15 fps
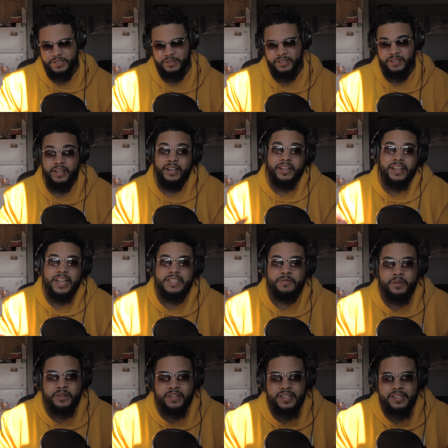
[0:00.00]
And that's what he
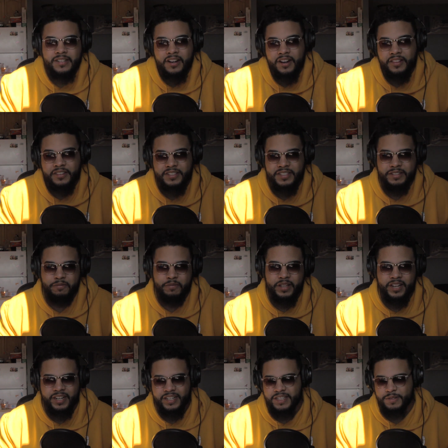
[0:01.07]
is. Arthur's a comedian.
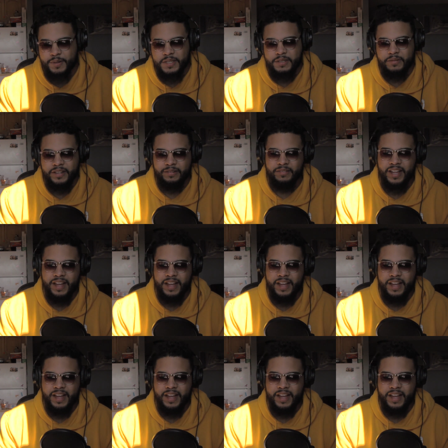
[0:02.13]
He just wants to make him laugh.